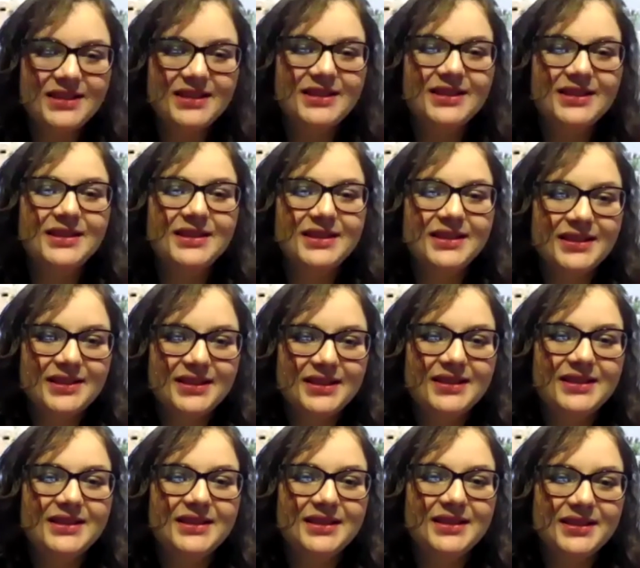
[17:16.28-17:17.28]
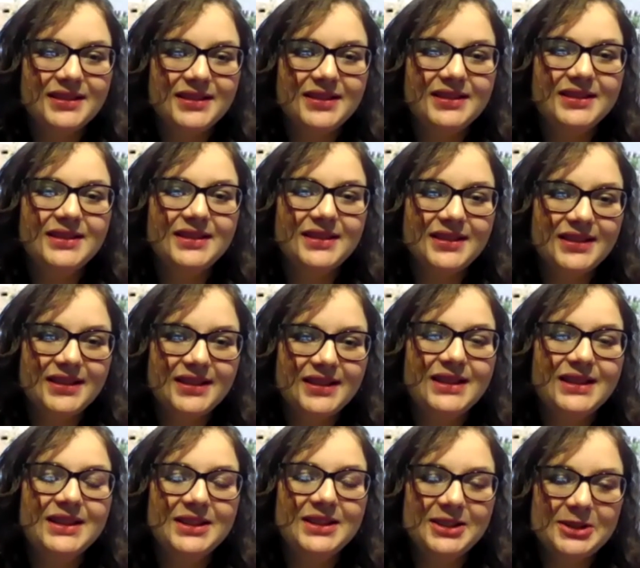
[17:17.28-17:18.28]
like friends and stuff. But
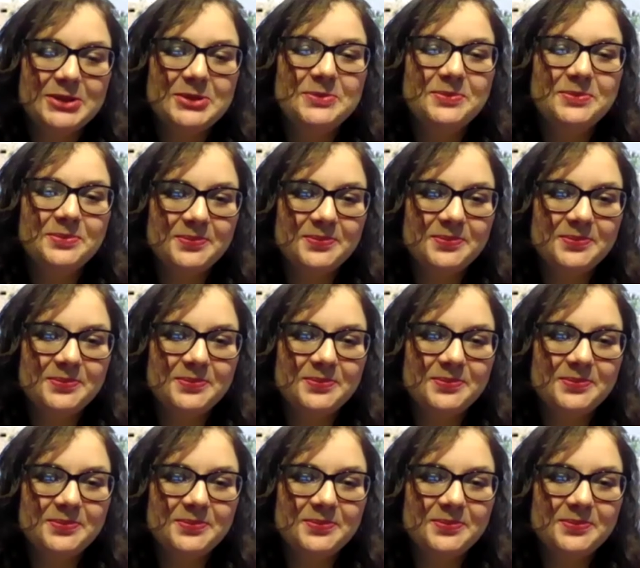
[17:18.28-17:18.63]
that really